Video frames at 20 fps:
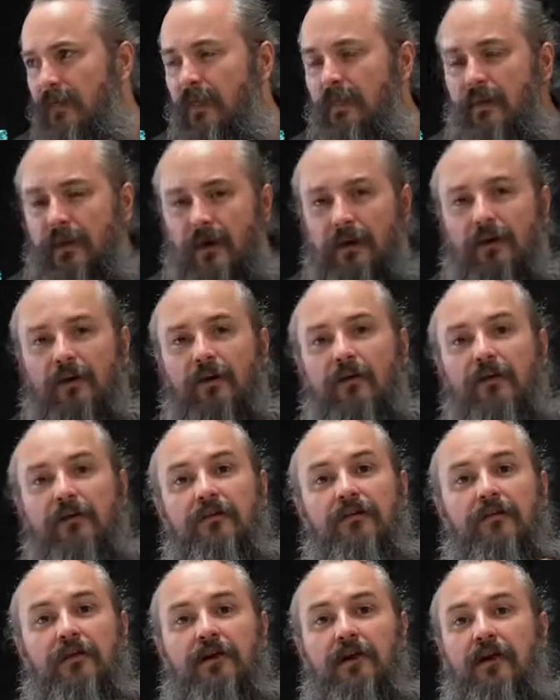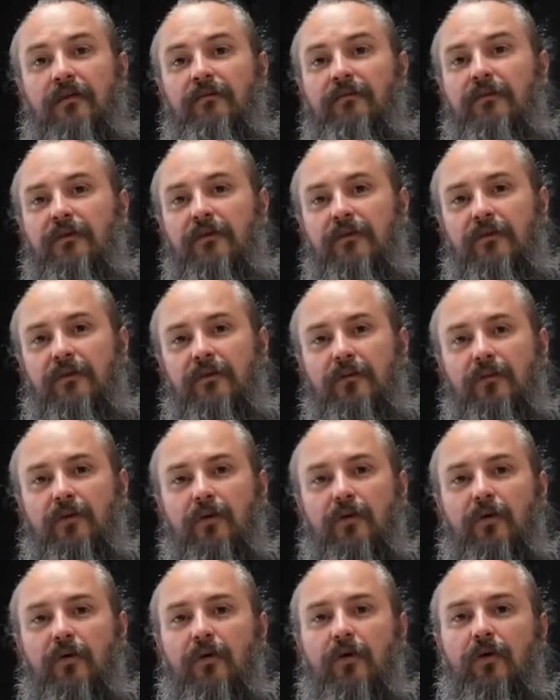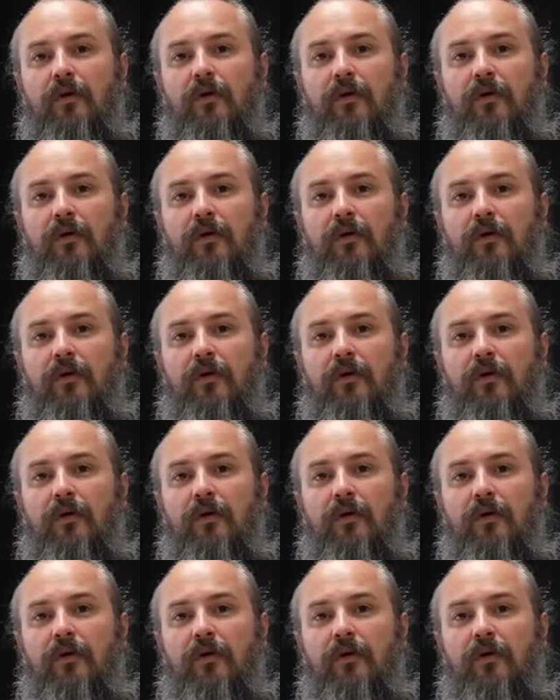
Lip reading: they're going to have a lot more